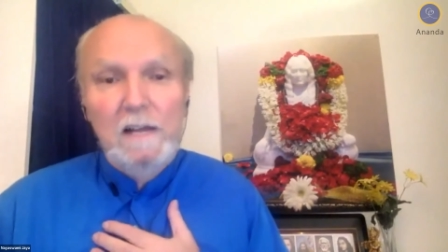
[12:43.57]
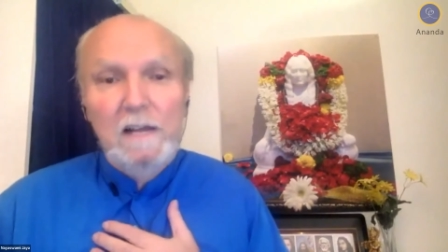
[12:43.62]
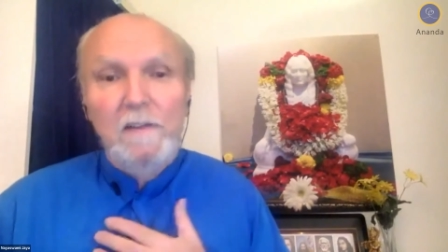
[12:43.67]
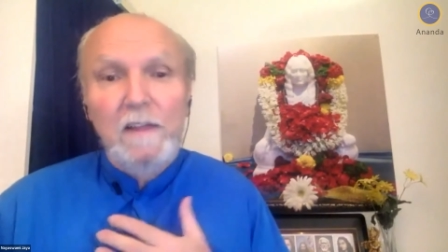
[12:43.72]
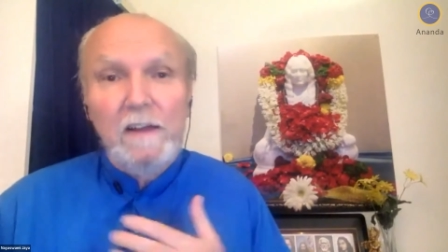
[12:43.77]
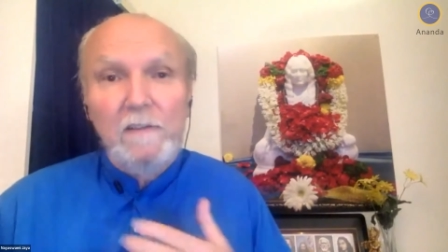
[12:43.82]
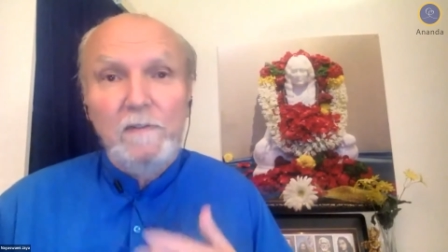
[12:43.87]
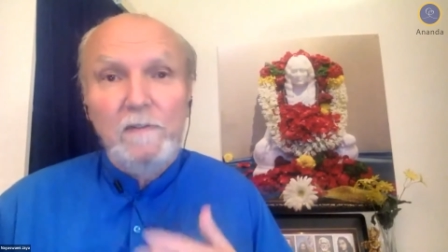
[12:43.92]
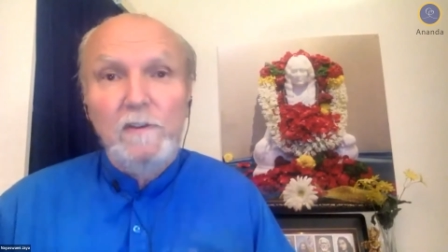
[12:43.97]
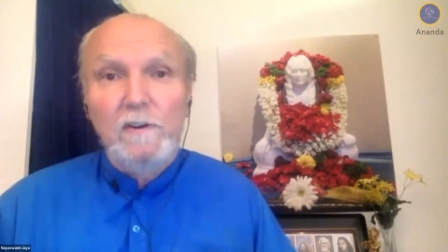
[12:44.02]

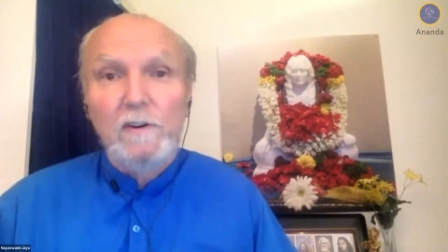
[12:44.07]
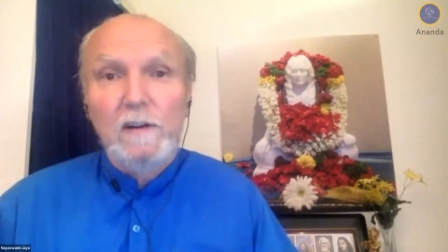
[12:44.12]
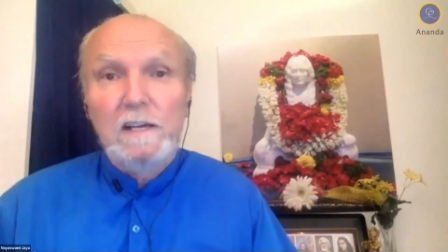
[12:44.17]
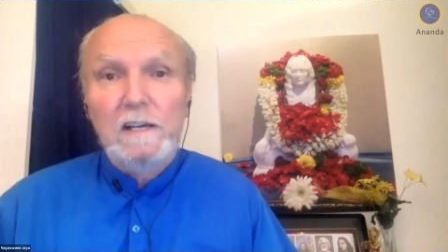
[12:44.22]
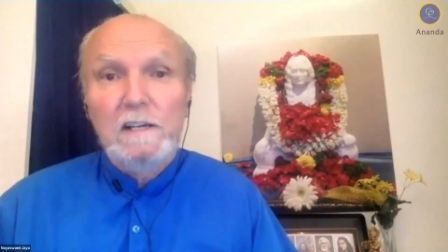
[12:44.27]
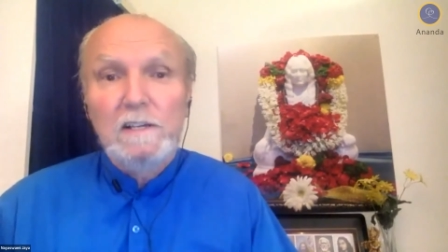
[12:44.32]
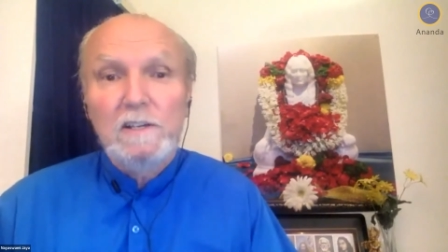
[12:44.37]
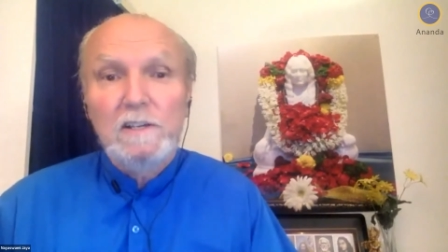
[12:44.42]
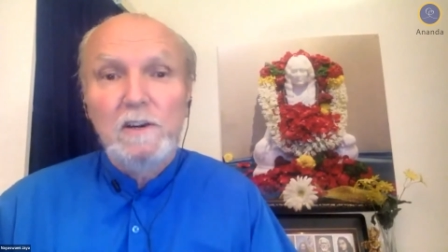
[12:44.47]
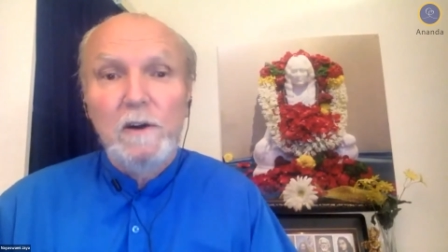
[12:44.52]
that there
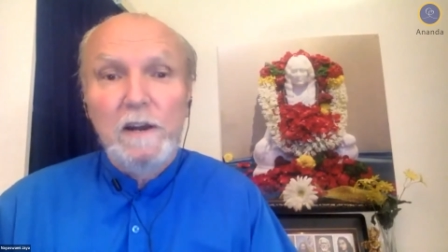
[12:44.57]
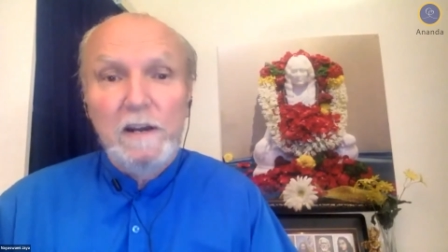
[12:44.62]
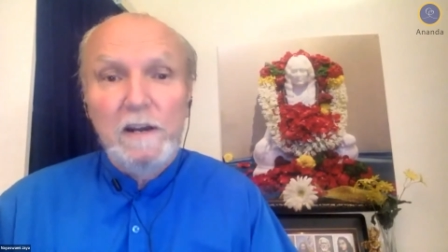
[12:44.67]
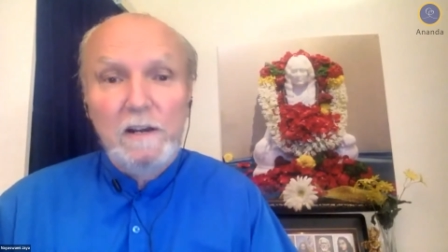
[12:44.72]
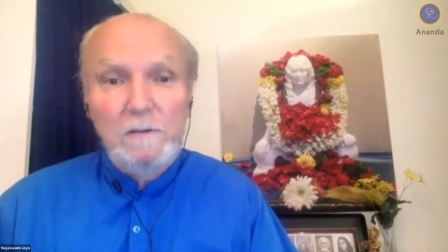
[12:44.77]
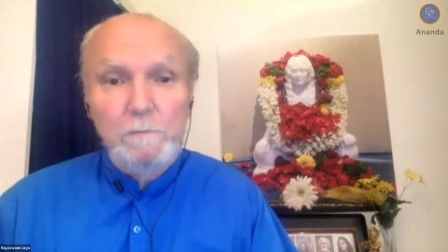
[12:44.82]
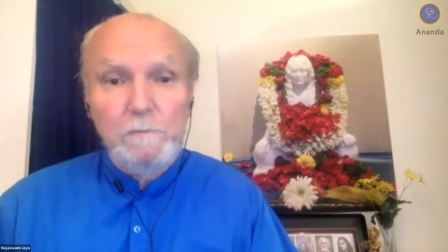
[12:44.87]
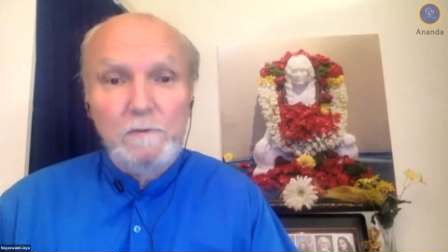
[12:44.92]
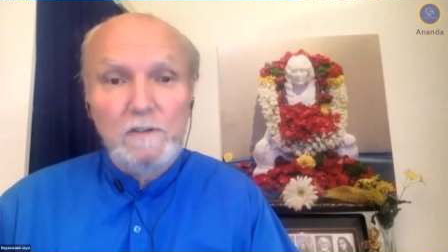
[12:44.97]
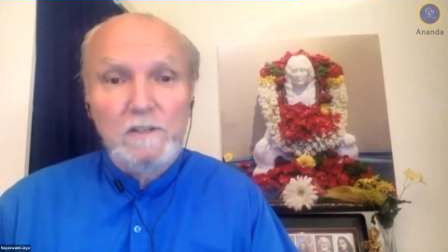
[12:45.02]
is a
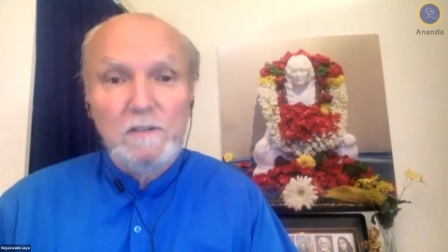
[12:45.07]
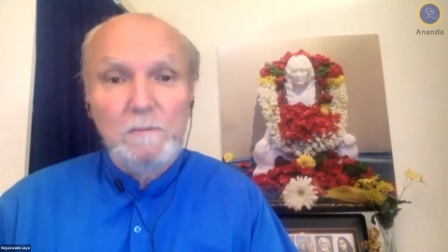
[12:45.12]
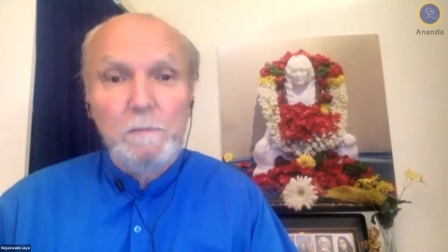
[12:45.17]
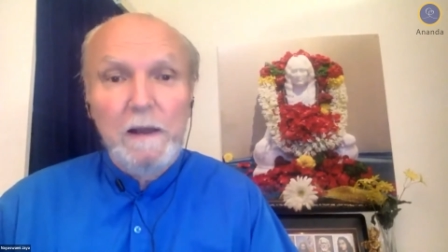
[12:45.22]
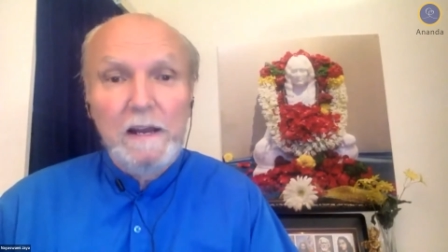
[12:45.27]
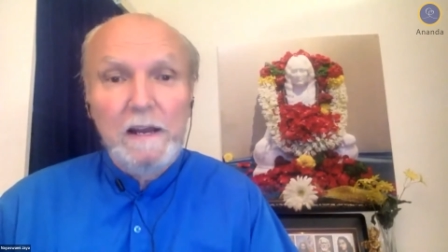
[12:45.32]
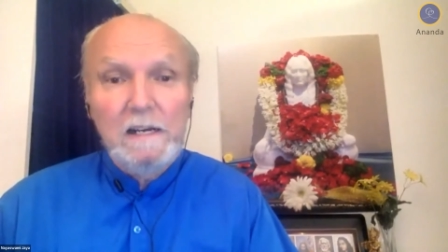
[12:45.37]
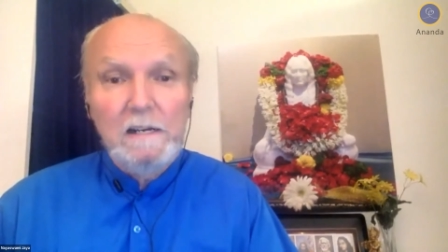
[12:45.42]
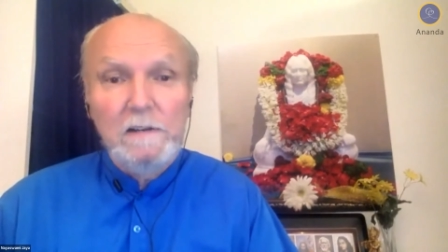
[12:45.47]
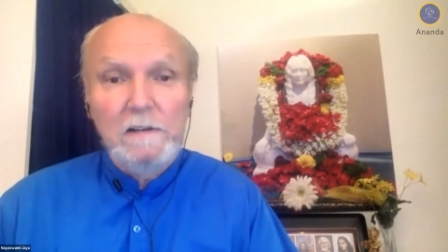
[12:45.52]
greater
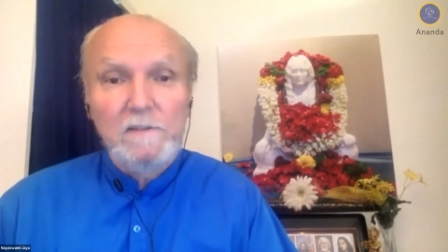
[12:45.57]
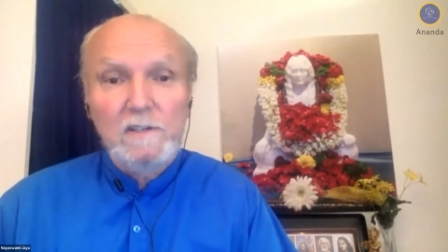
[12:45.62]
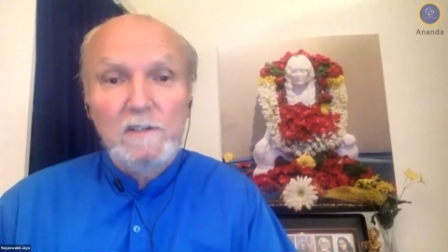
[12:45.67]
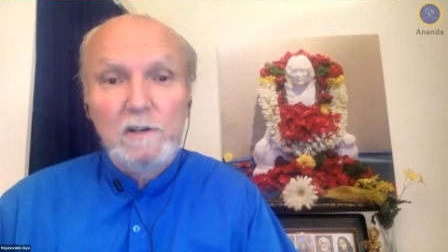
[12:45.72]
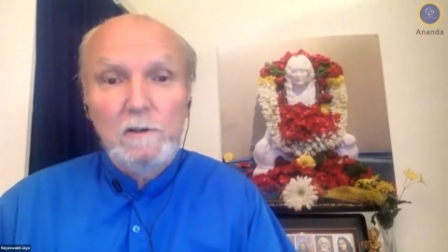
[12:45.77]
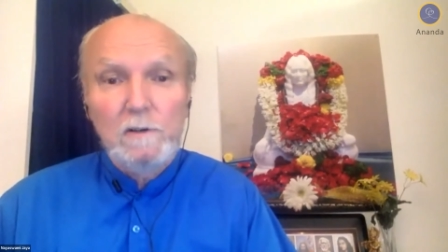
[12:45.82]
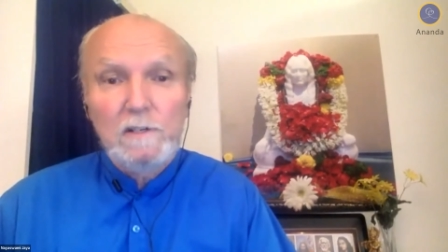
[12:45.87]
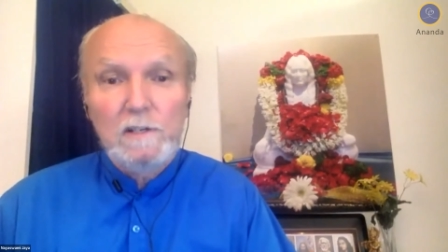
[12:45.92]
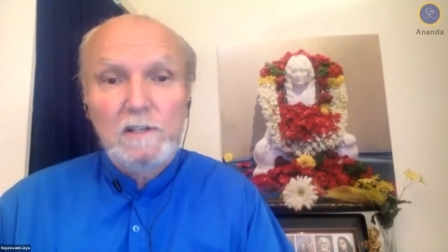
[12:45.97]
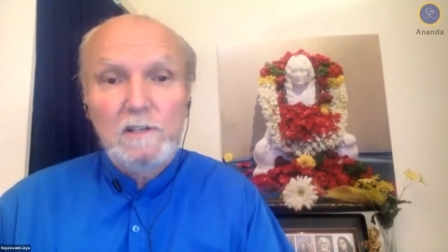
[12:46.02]
perspective,
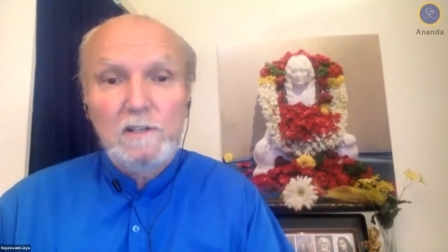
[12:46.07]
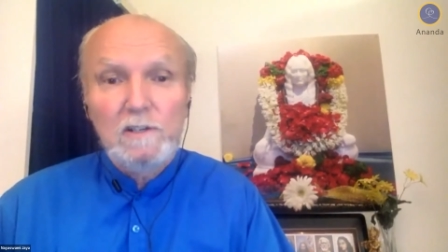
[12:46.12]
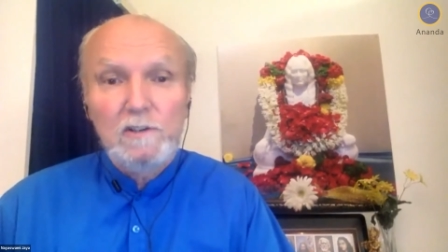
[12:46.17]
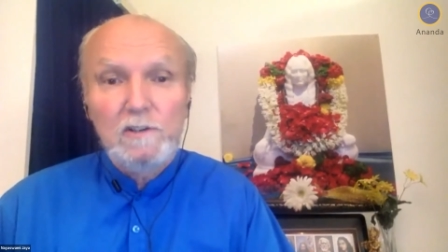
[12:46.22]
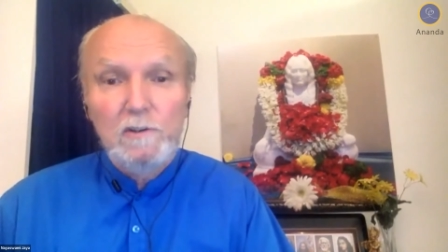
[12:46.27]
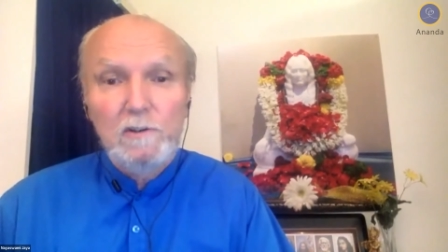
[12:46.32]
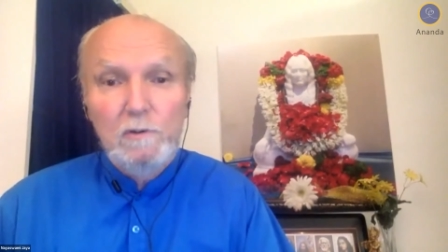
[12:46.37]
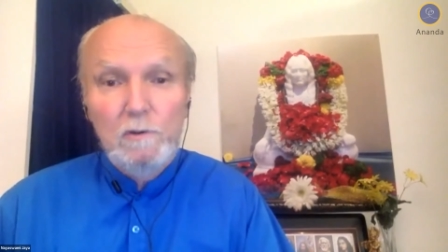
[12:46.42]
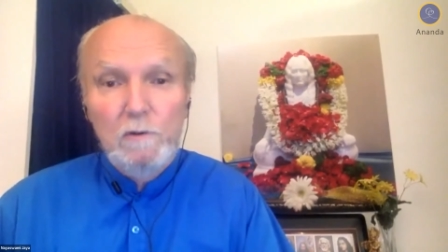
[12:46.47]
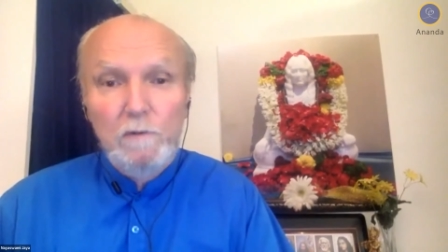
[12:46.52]
so it's
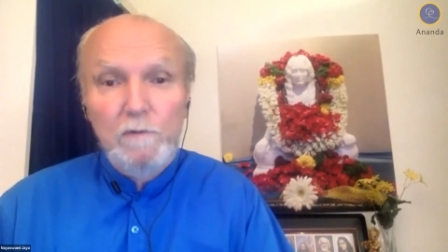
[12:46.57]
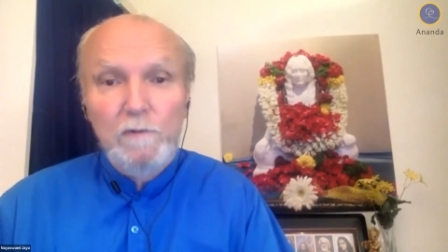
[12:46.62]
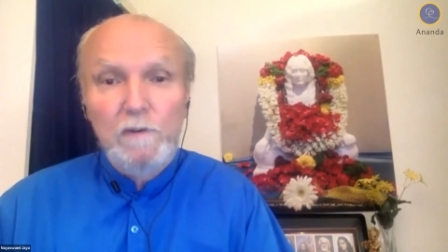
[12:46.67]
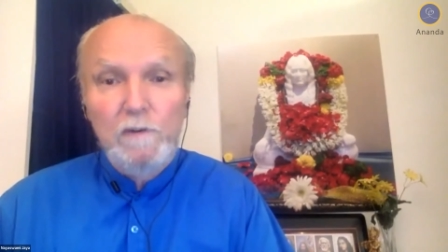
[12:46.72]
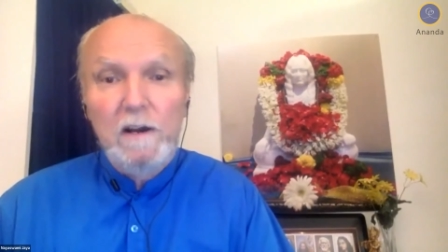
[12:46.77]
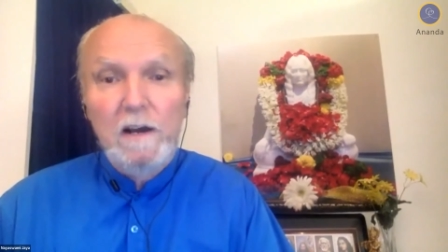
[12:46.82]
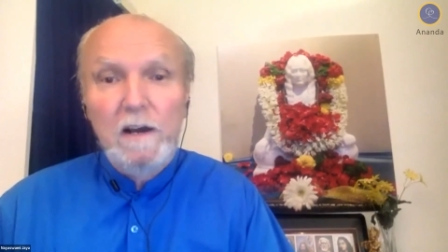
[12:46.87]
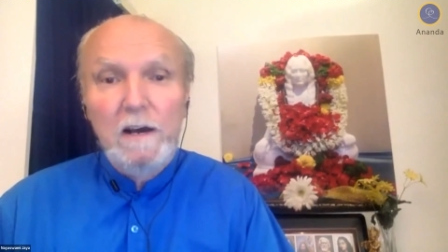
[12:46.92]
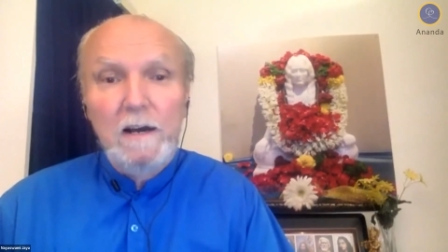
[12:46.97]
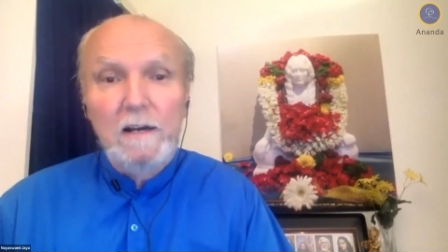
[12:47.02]
true
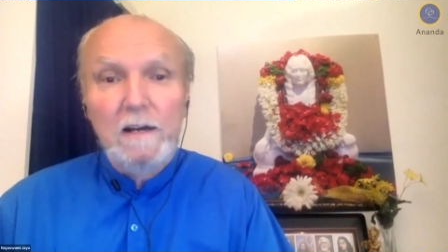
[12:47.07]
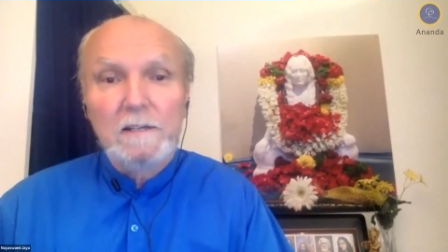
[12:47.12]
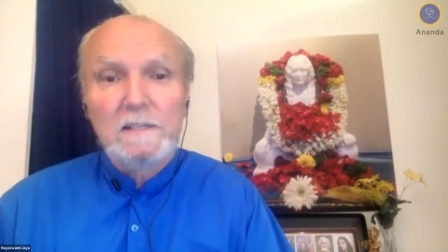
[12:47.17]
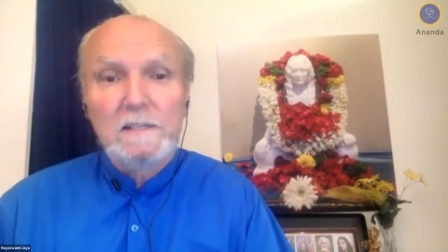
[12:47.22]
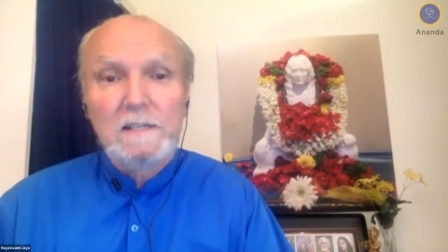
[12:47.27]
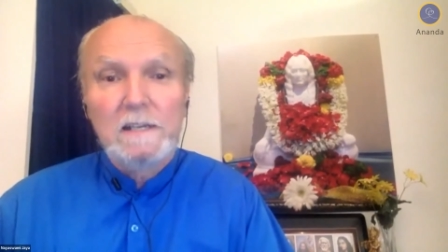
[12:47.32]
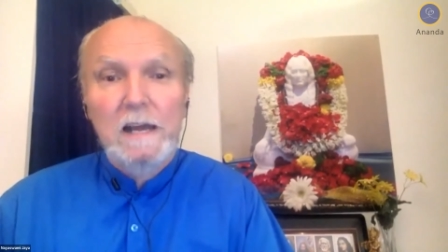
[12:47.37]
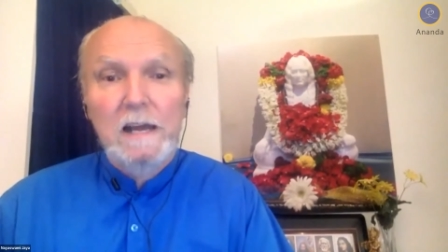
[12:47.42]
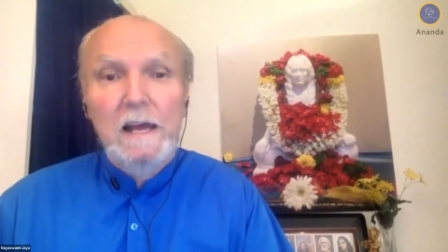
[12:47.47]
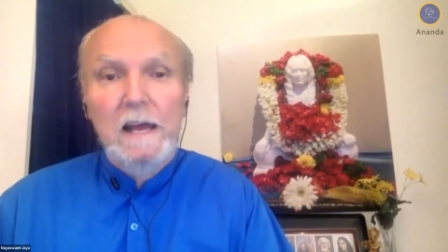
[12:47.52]
for
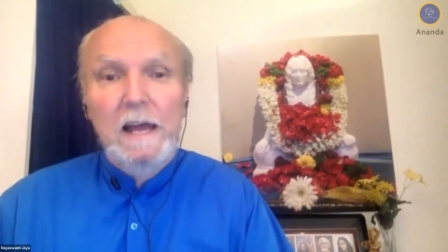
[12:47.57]
us.